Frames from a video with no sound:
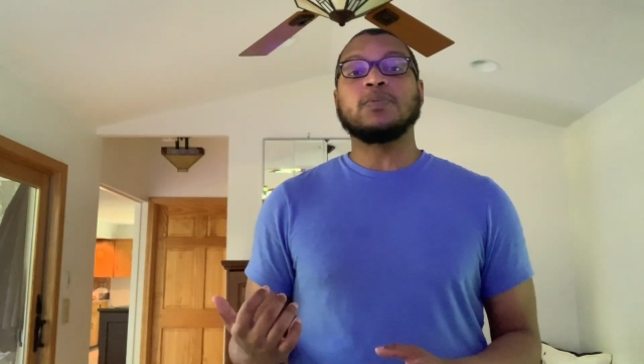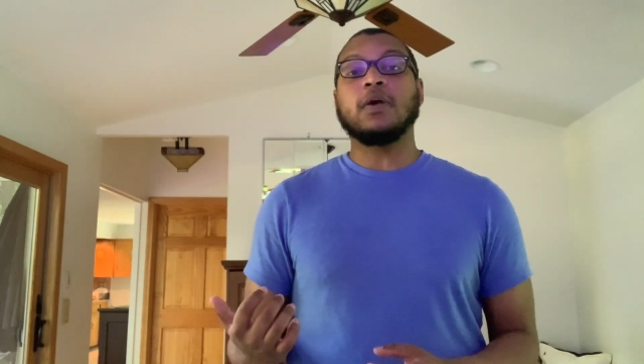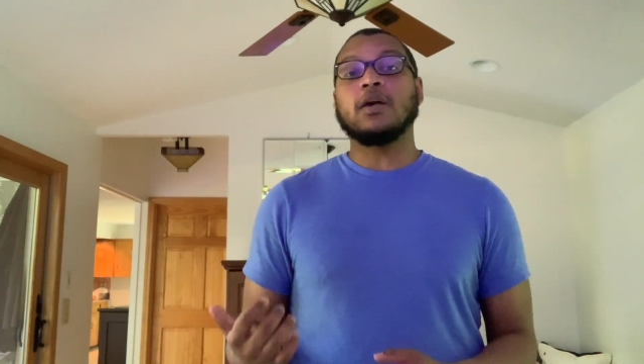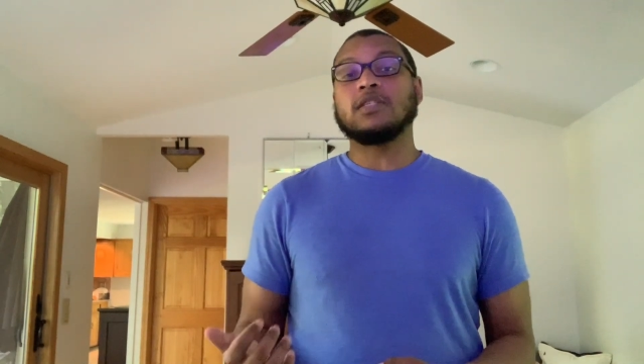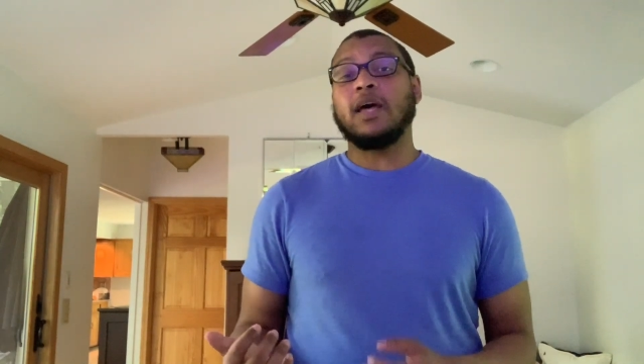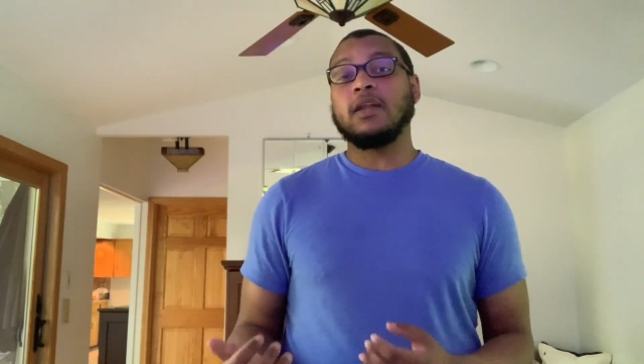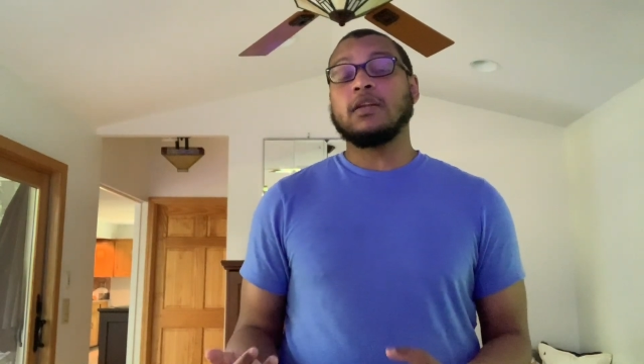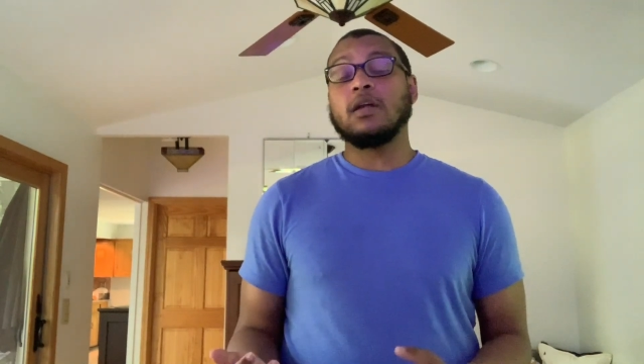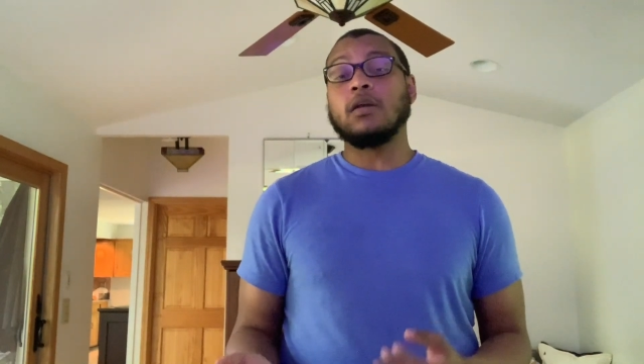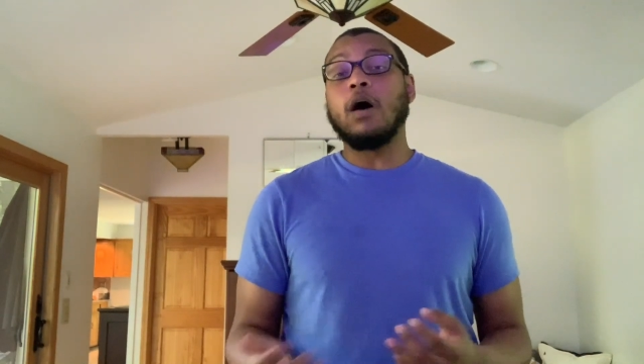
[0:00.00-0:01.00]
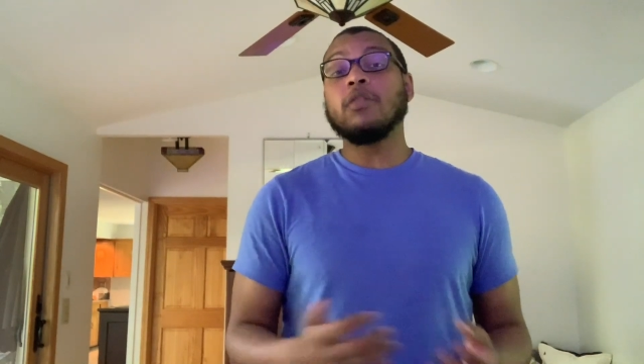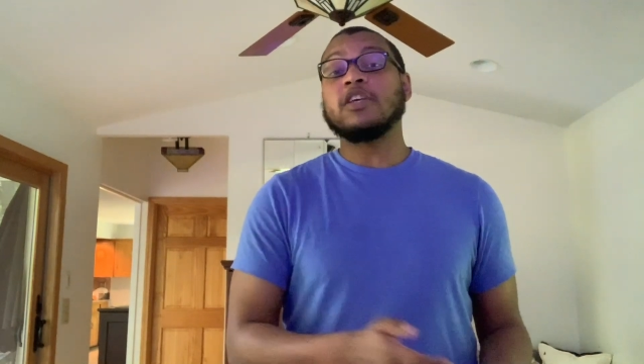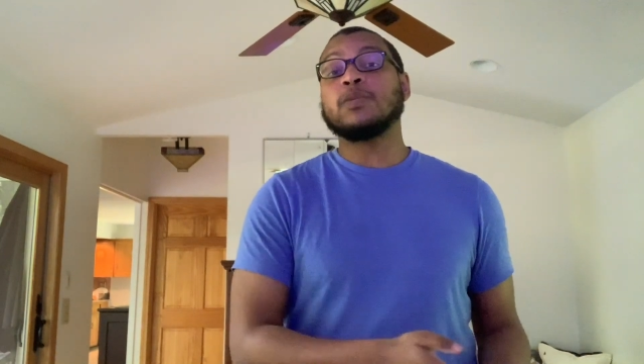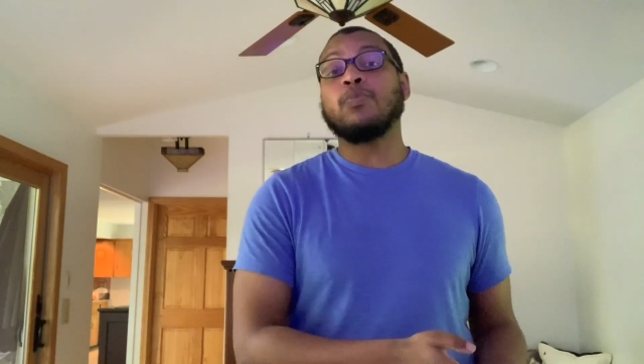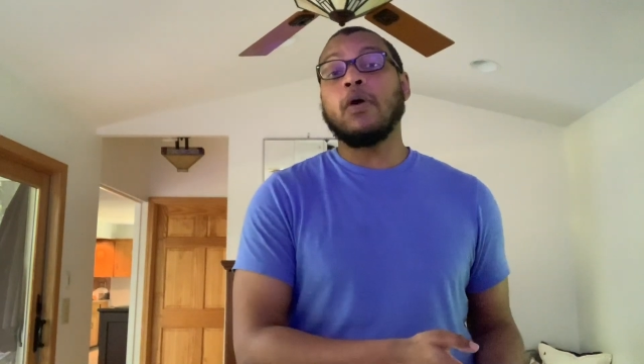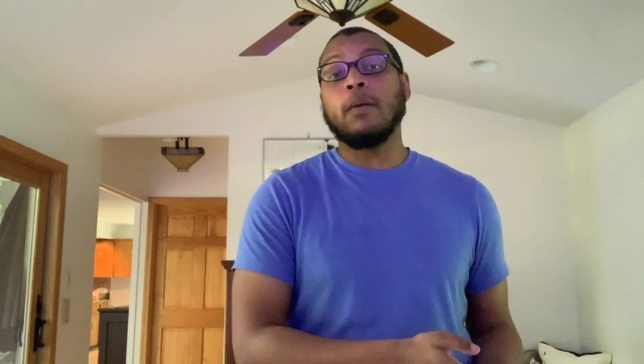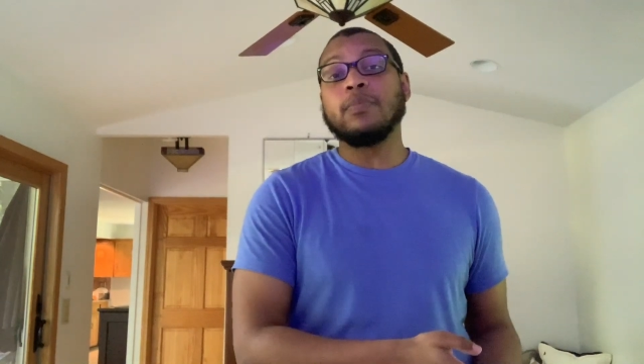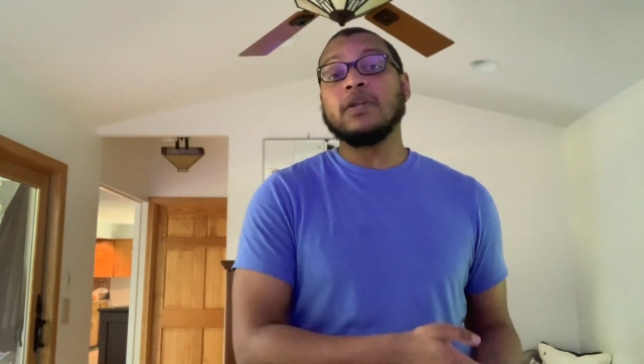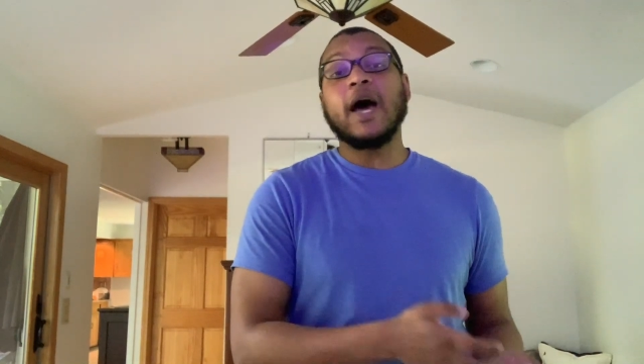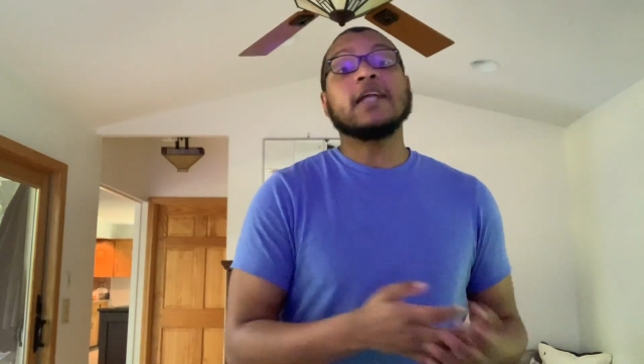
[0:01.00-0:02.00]
because I had done all this
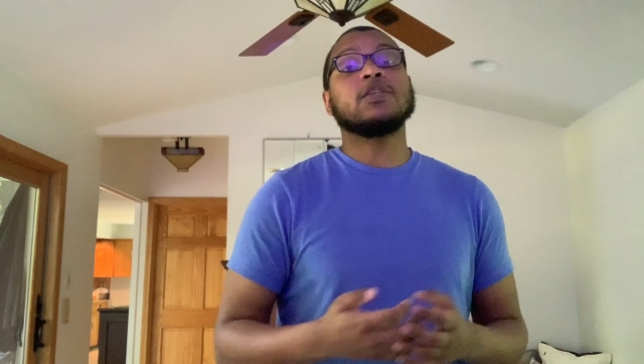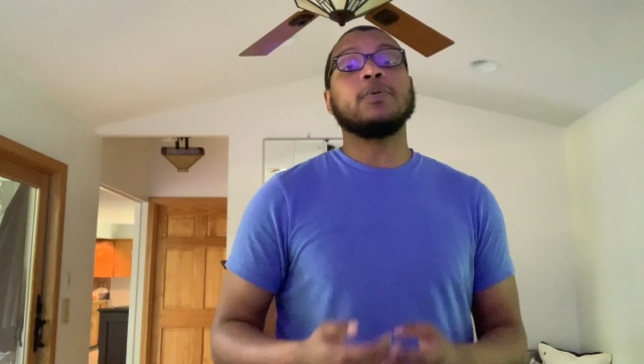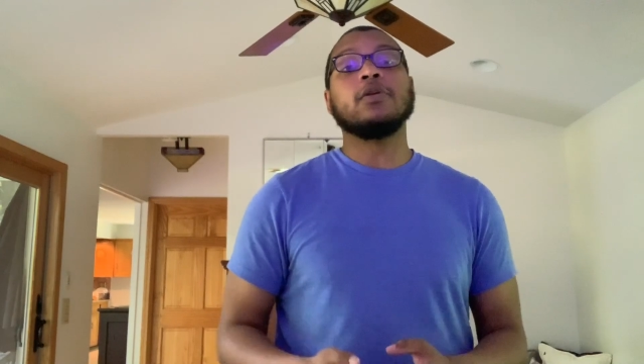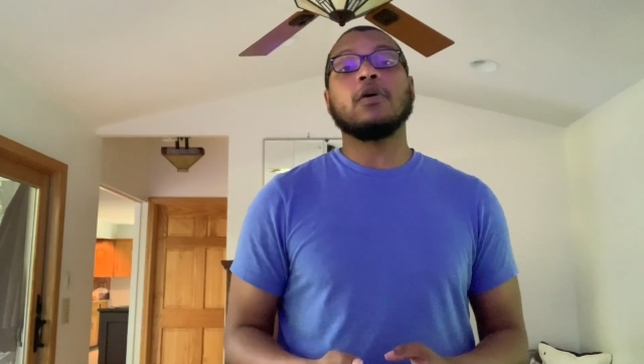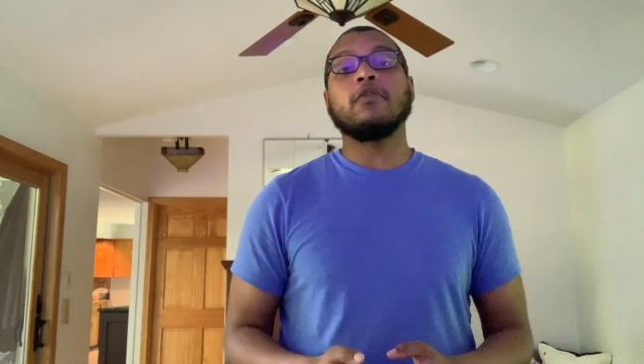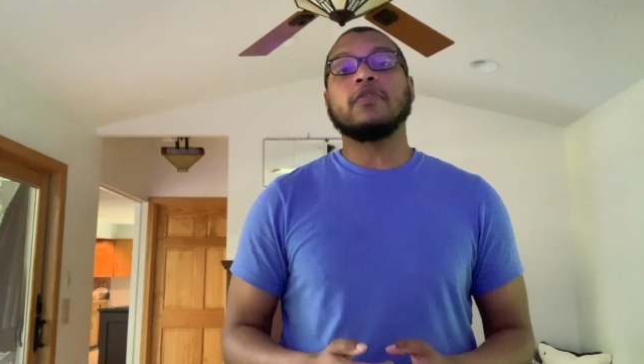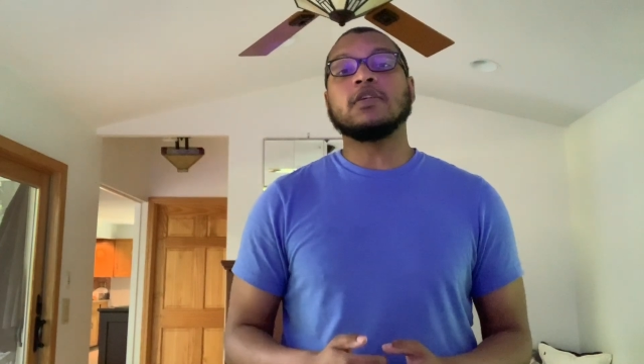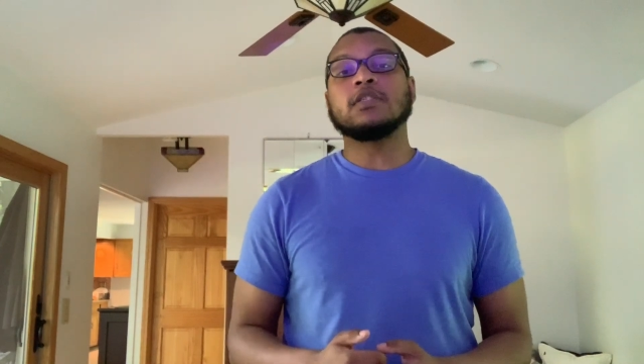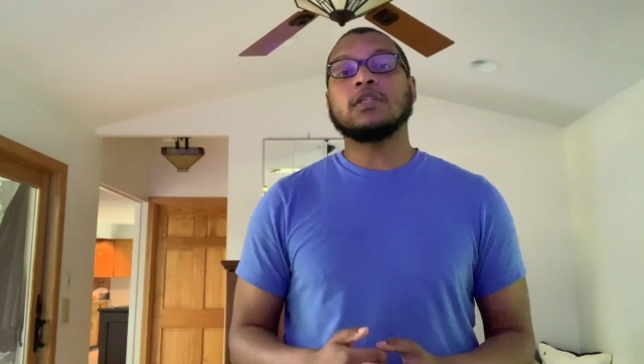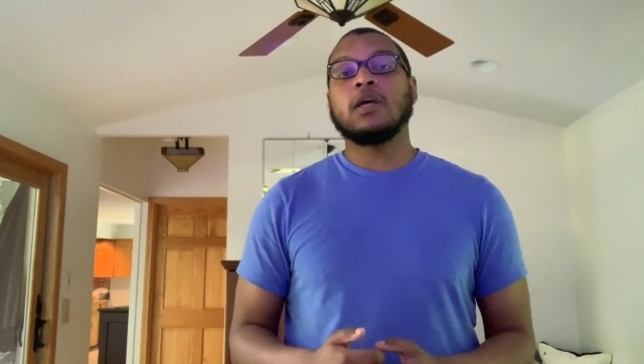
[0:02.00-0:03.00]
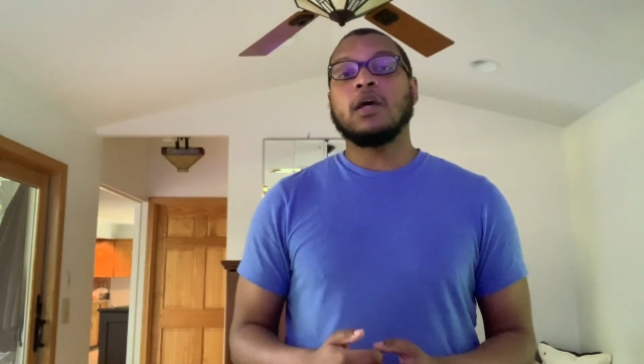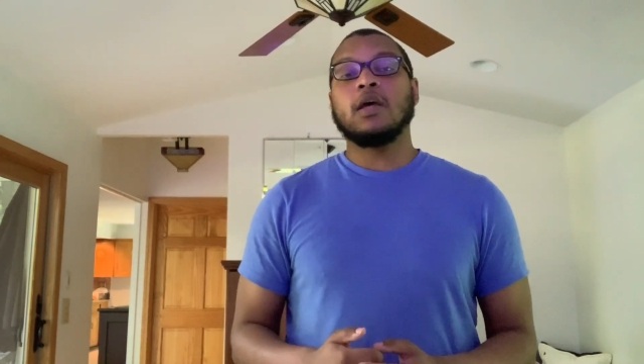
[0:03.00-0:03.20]
prep not to be nervous,